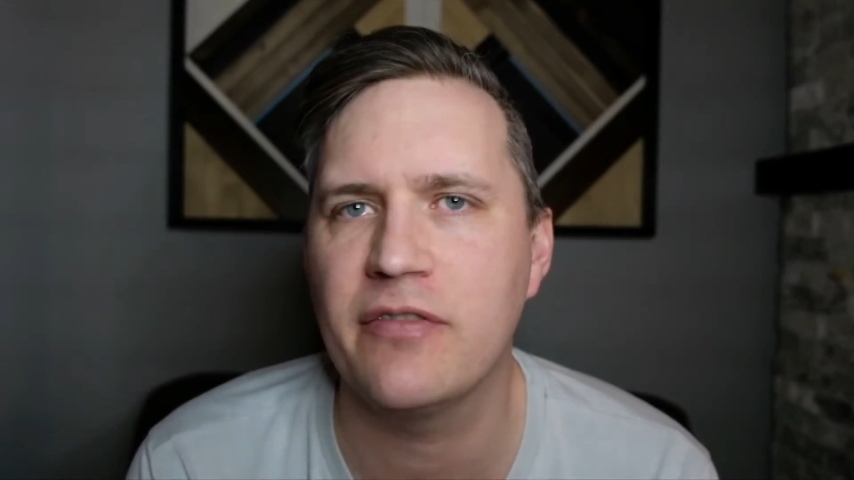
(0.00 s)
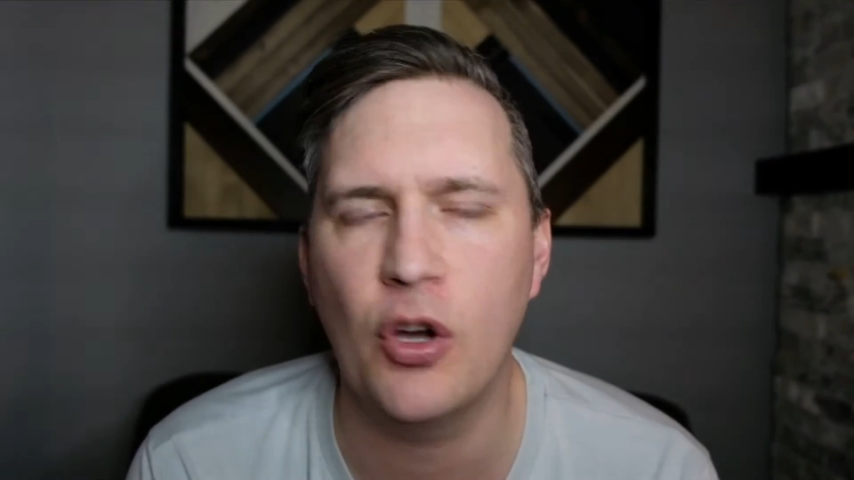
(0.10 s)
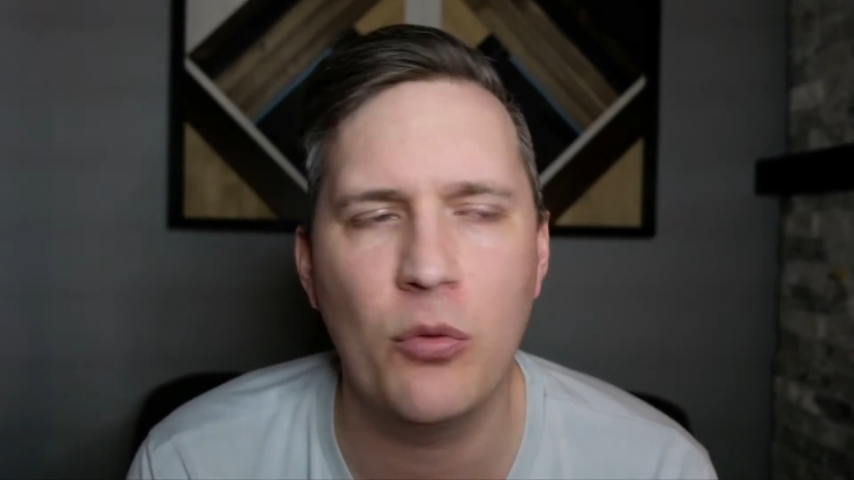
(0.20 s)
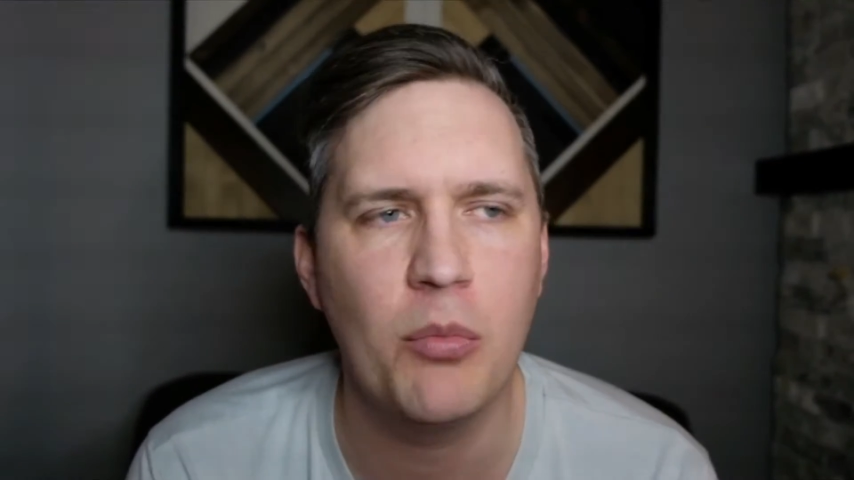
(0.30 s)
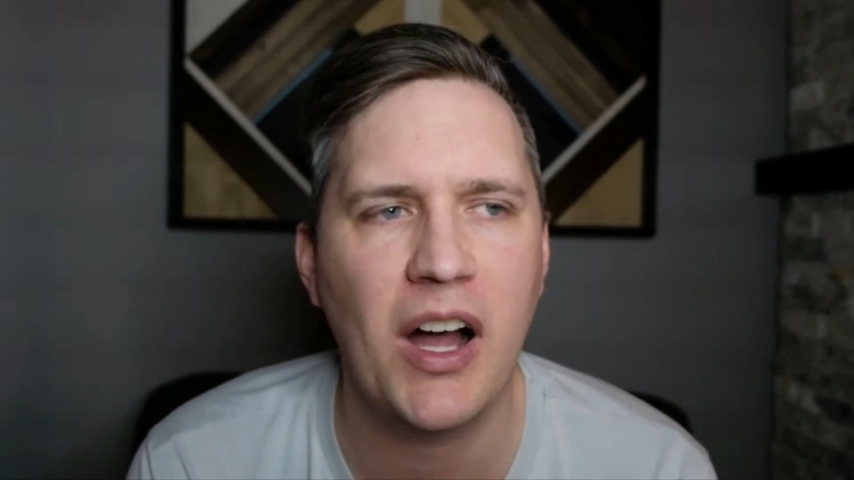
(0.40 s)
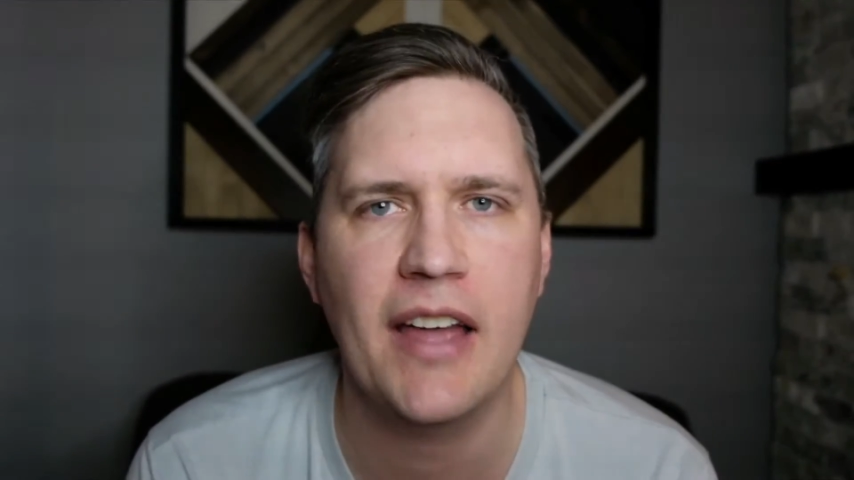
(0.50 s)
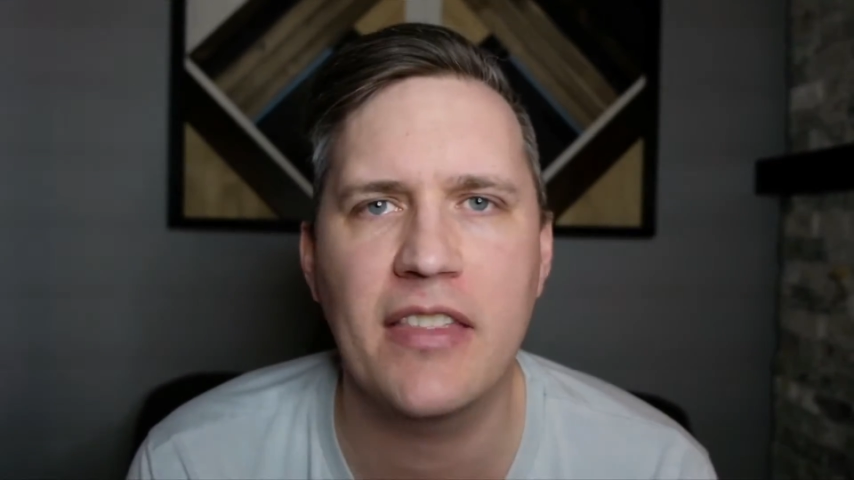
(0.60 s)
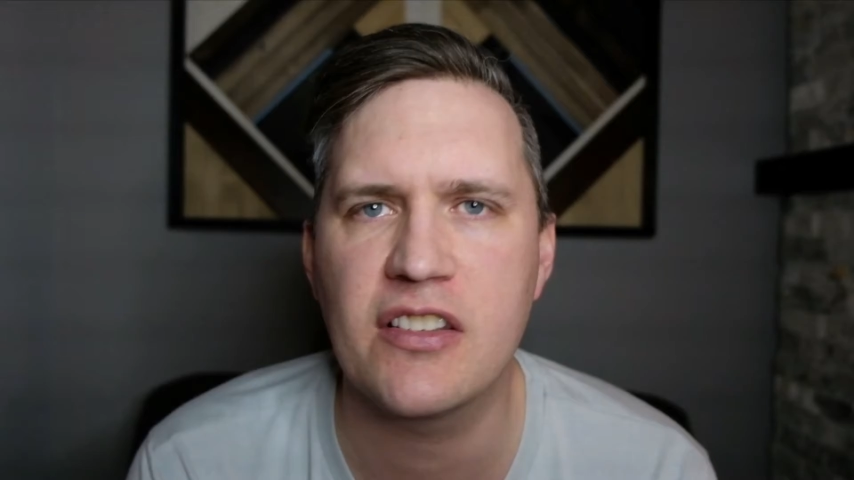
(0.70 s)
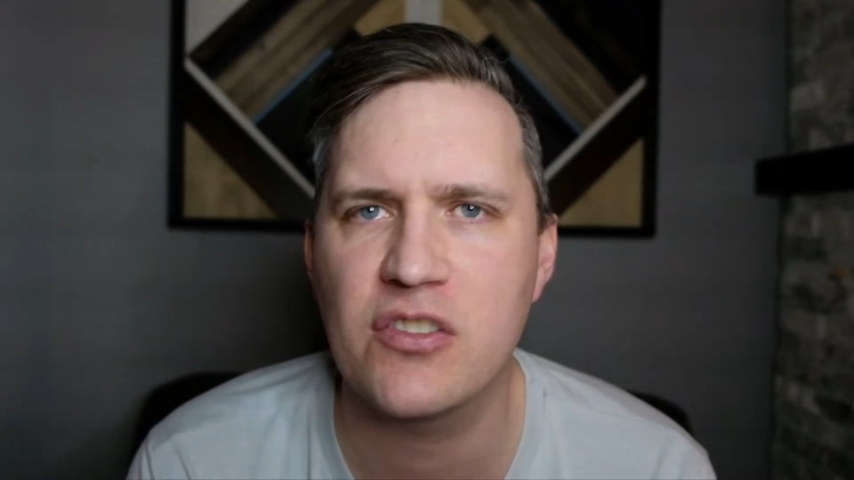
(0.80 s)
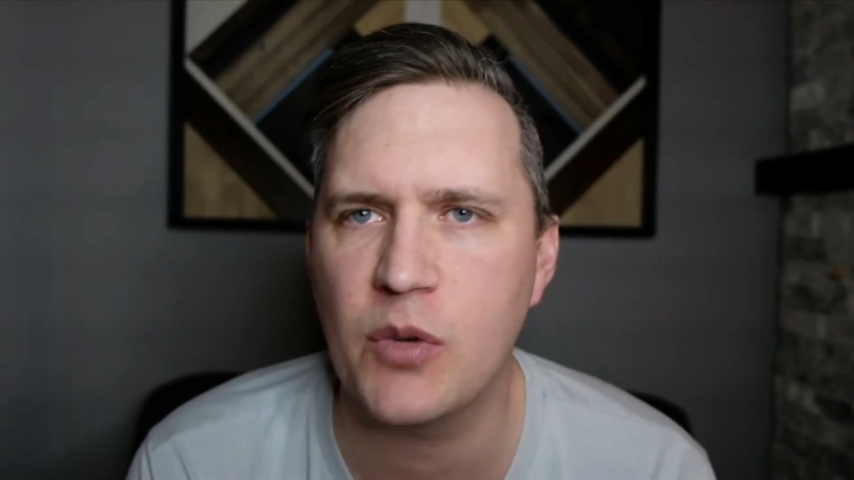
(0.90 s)
float by
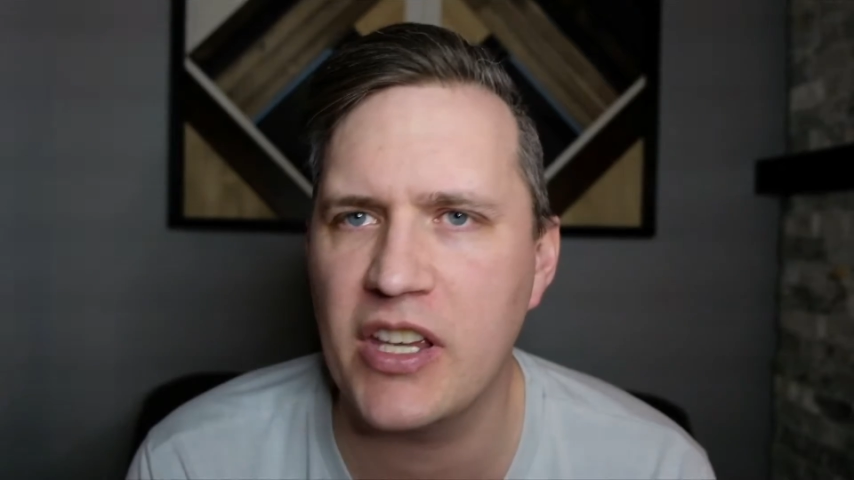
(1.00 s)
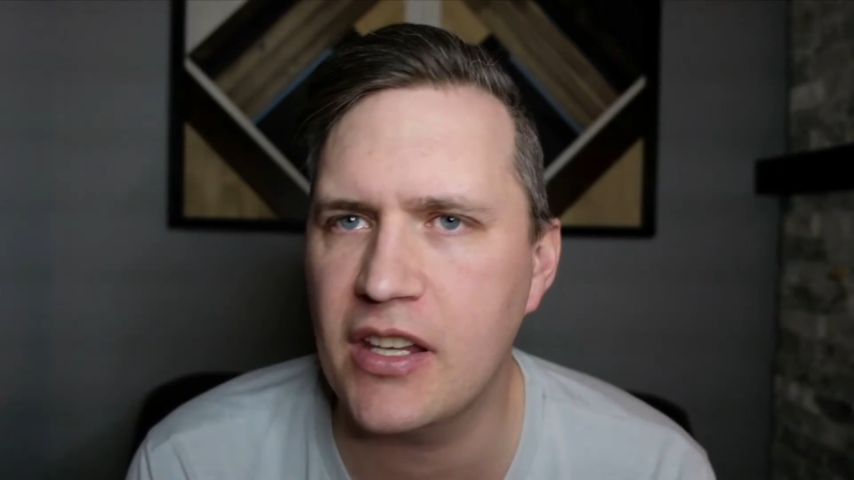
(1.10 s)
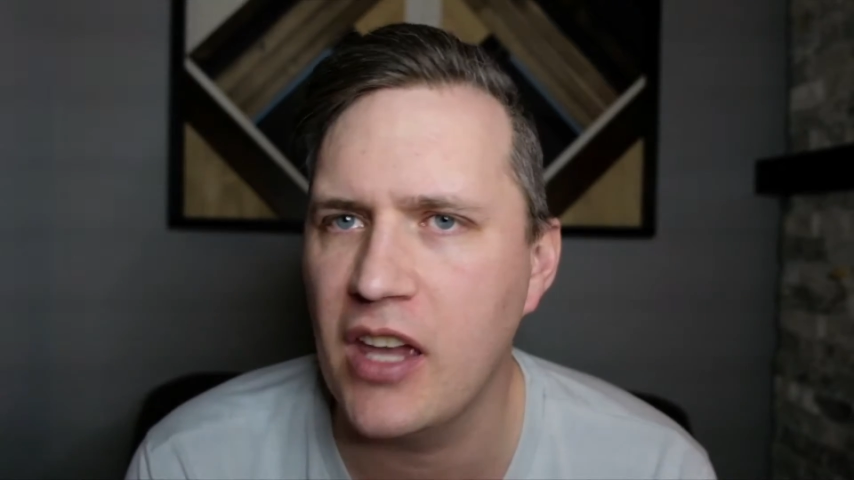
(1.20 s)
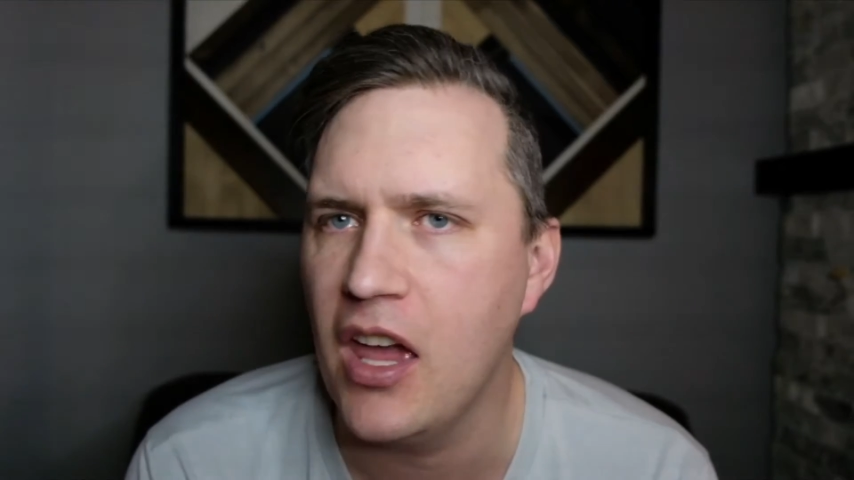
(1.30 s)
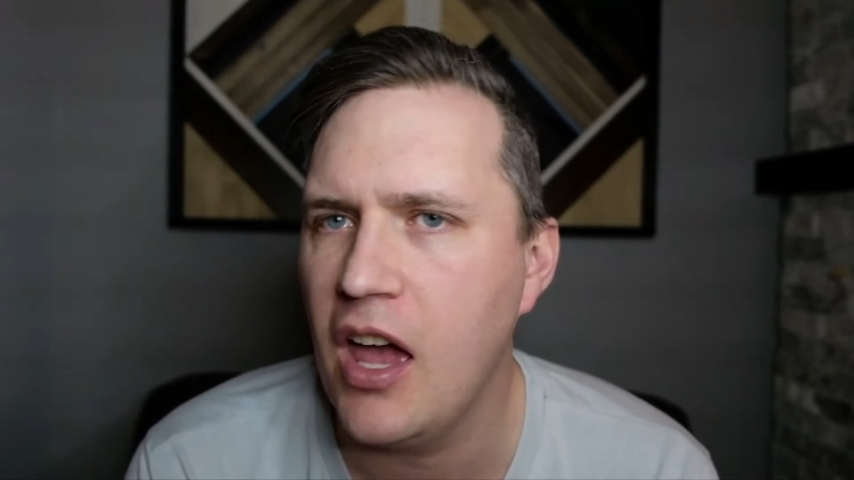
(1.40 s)
this week,